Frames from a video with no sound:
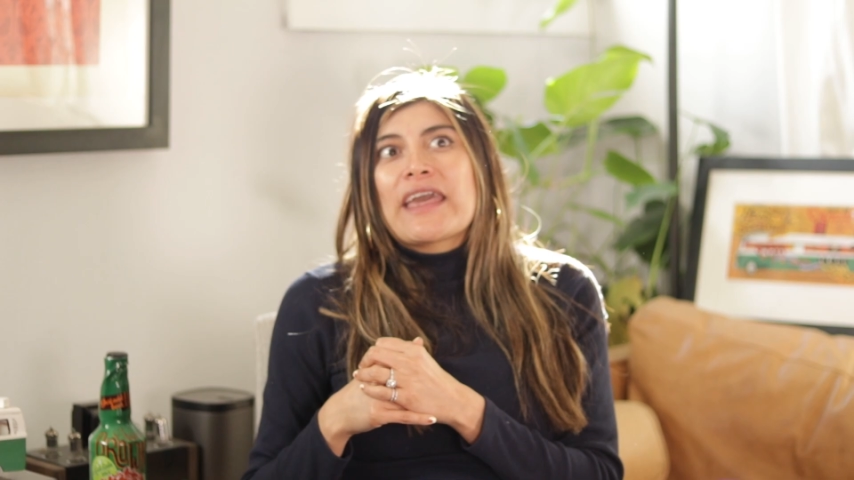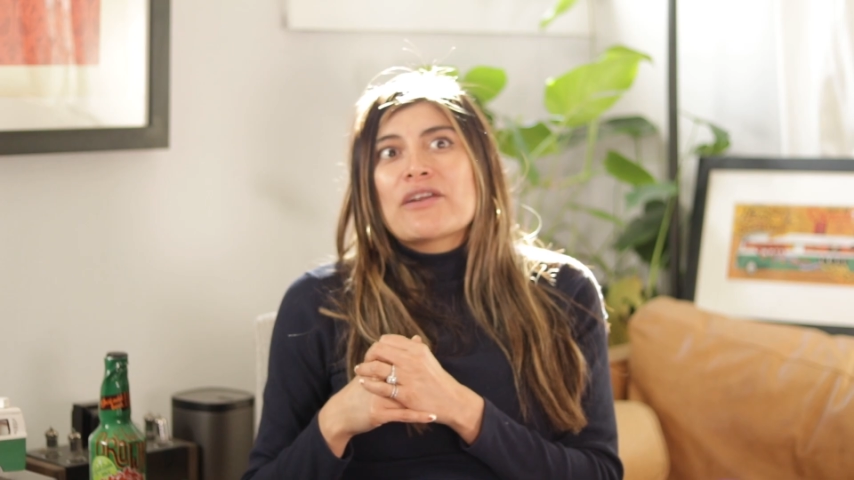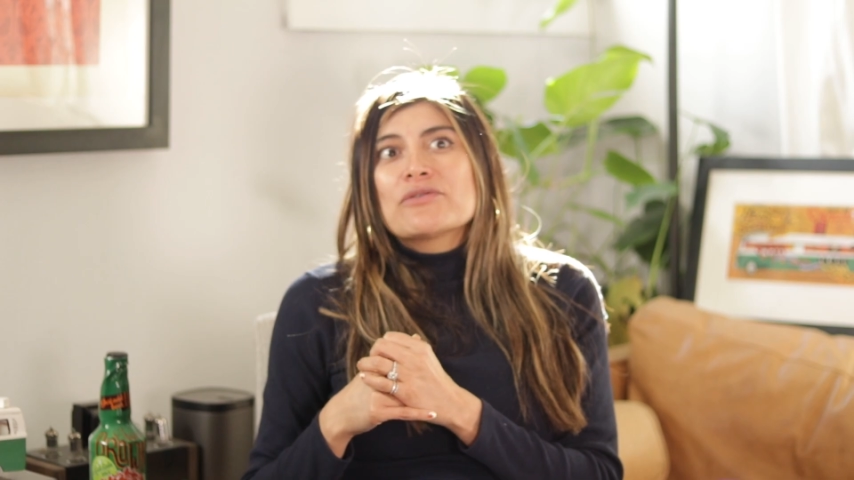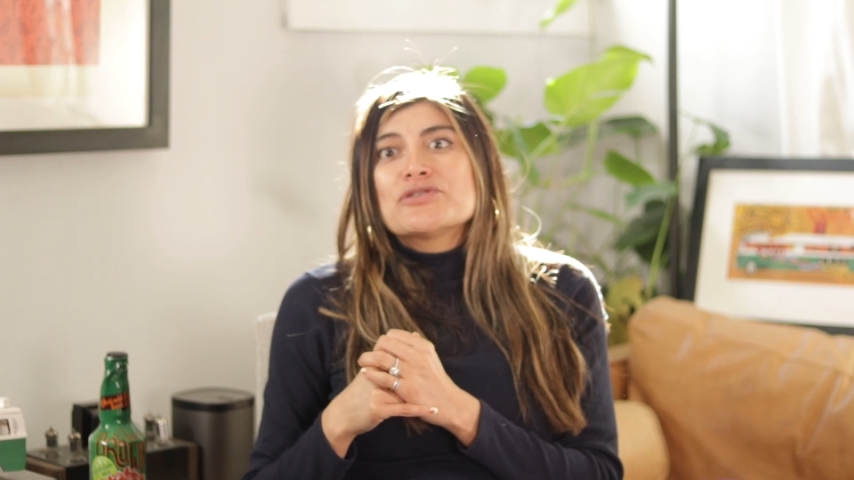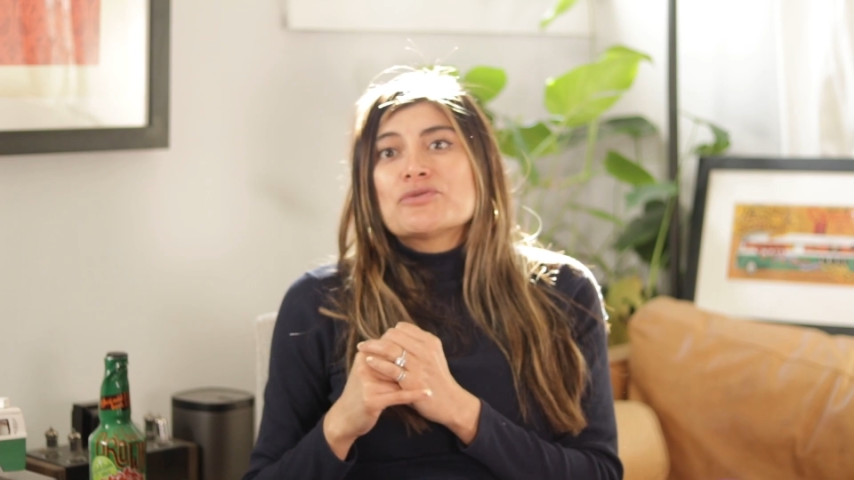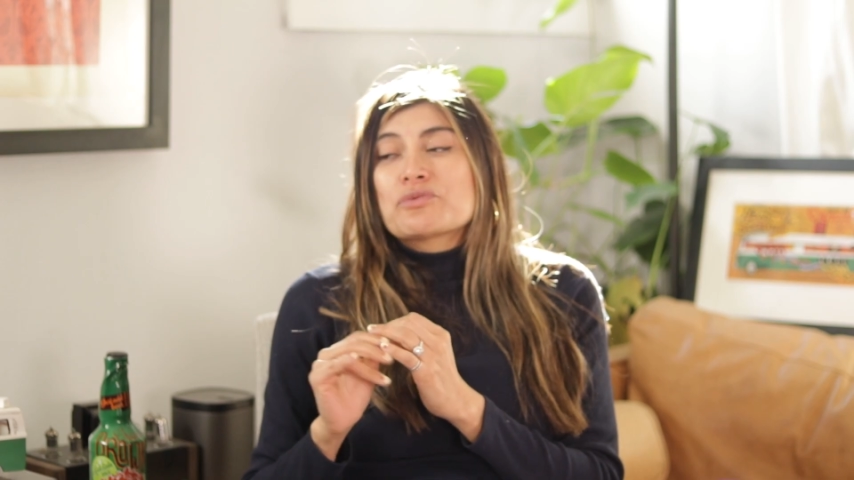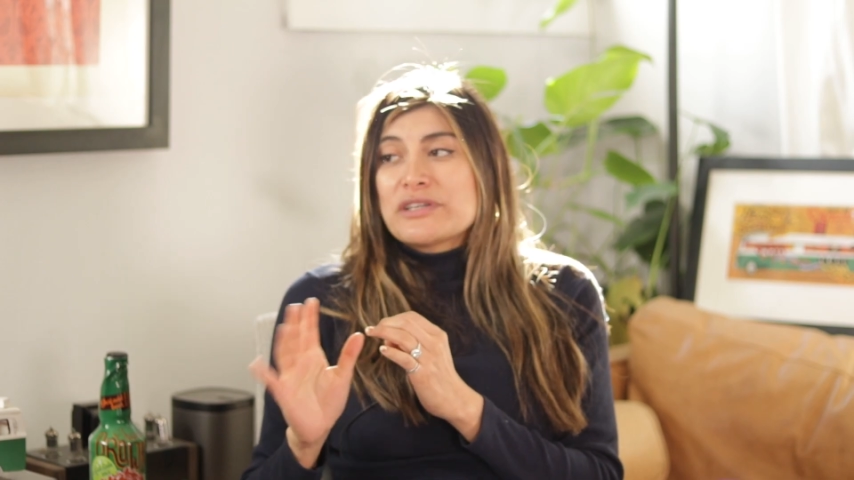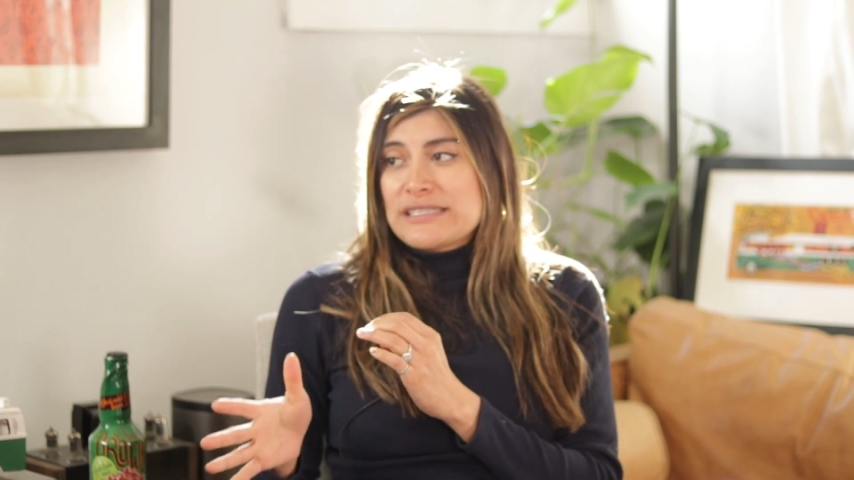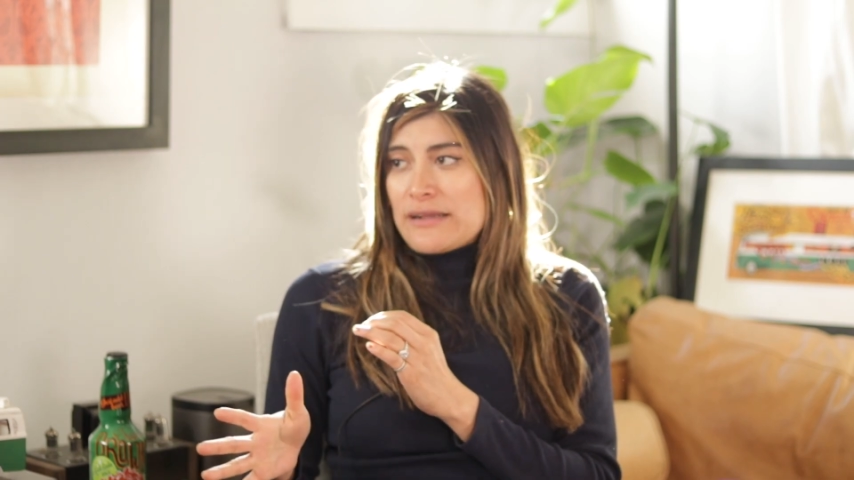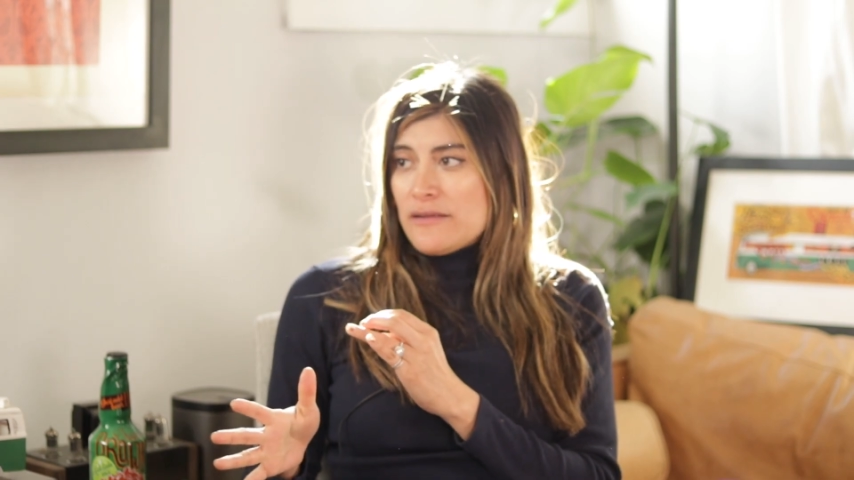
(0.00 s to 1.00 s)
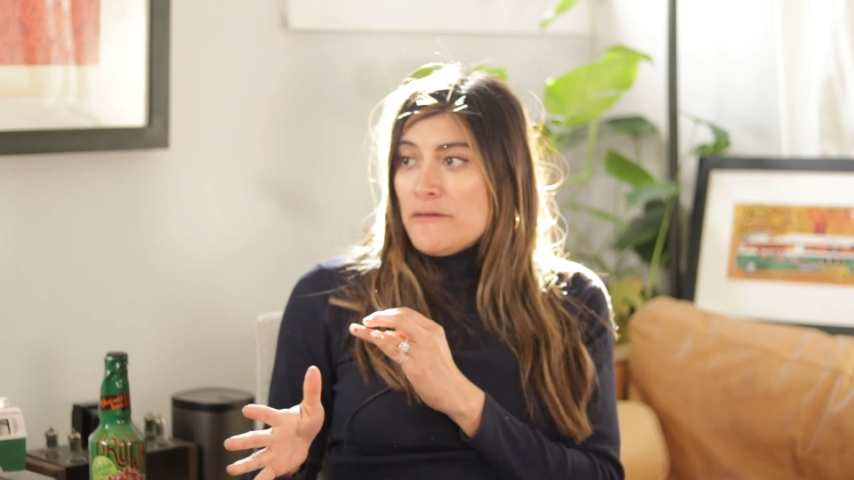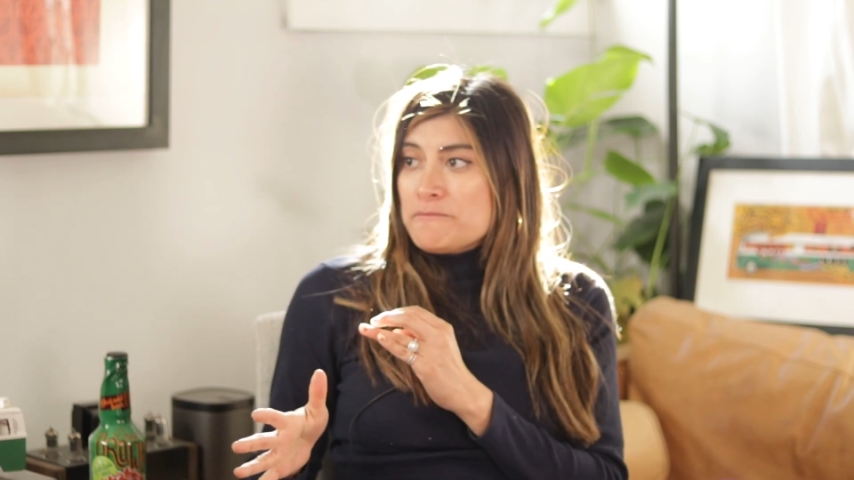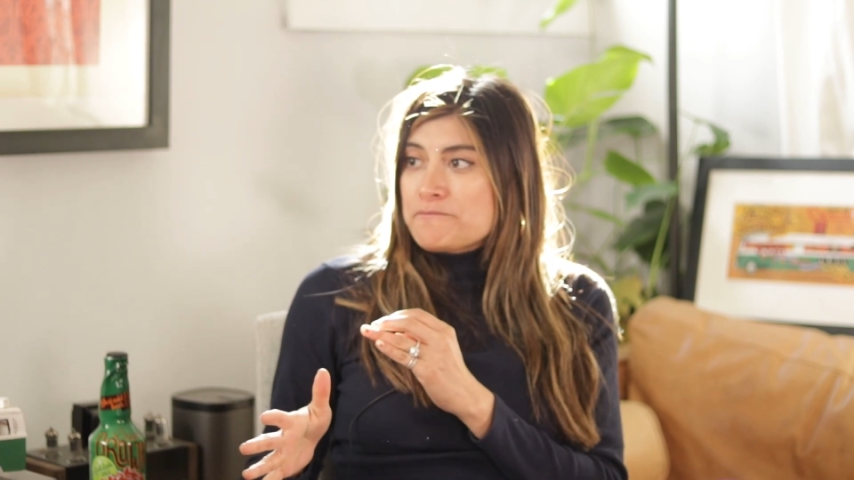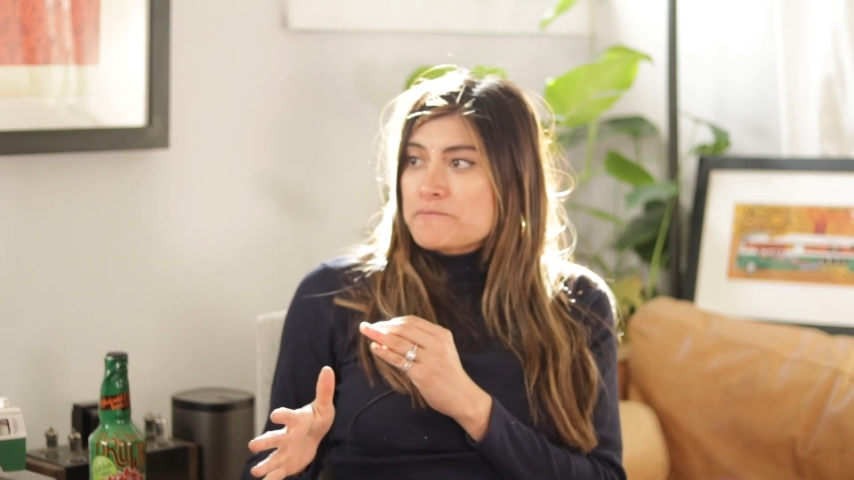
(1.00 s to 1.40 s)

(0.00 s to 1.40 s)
they don't do retail.